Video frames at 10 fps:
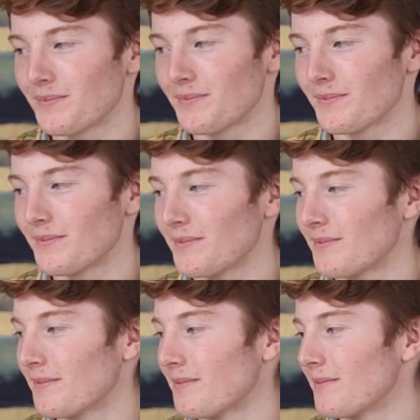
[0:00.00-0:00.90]

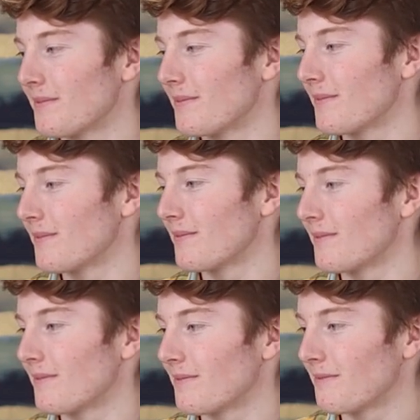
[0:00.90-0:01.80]

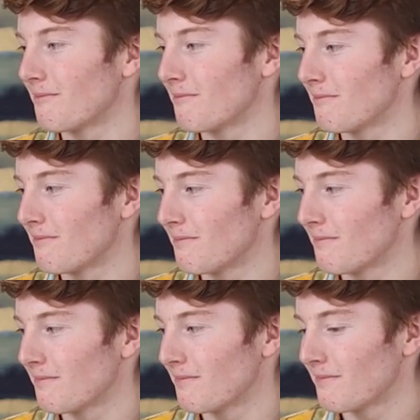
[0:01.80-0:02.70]

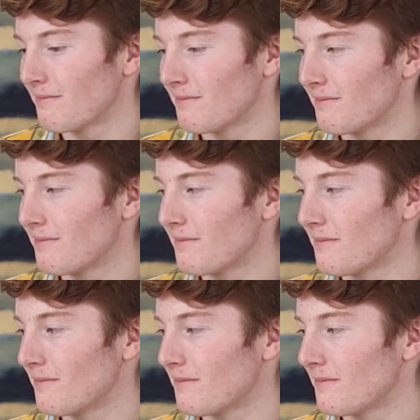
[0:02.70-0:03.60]

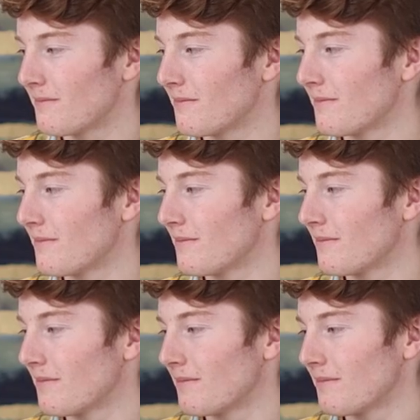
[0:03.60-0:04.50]

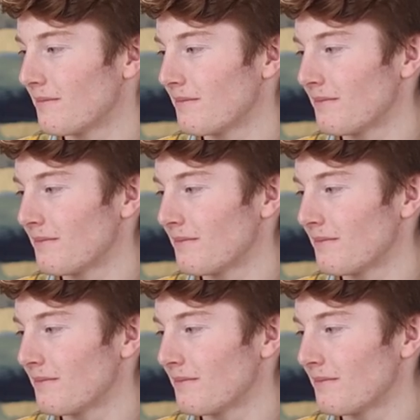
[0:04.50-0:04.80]
The person shown says nothing.